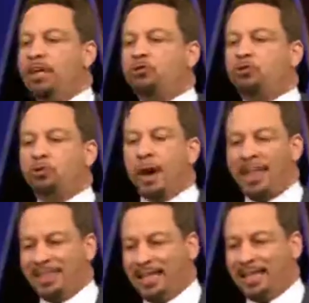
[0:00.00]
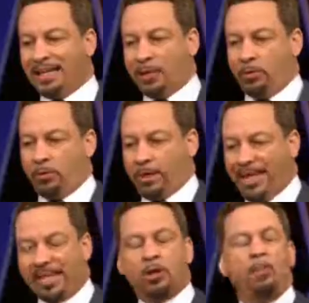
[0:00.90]
to, I think,
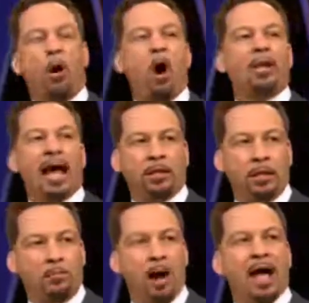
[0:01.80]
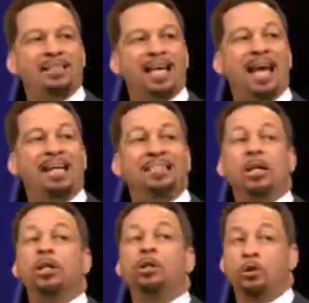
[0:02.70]
get the ball out of LeBron's hands a
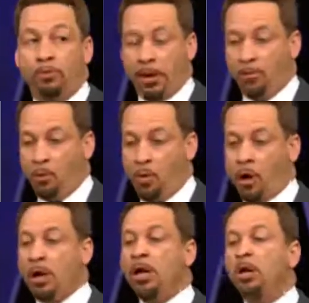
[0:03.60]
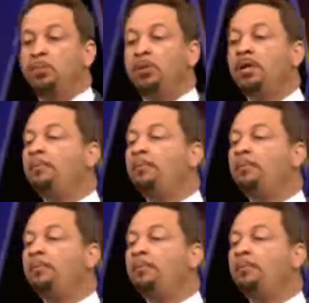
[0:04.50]
little bit more. Put him